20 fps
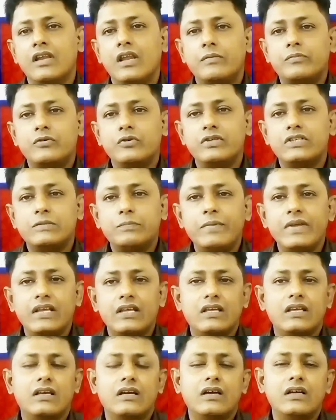You have to
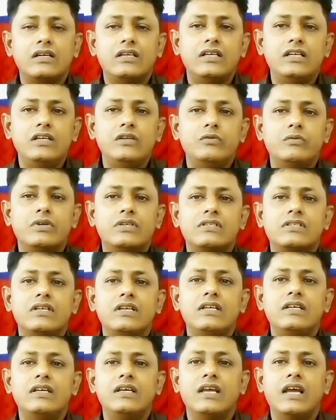speak
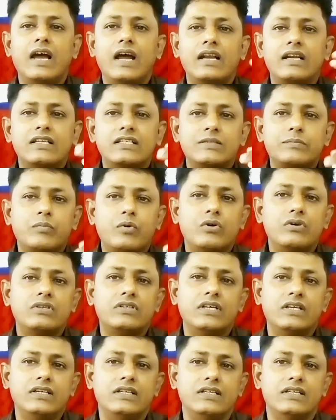continuously and
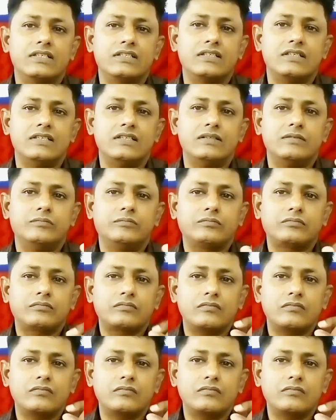spontaneously.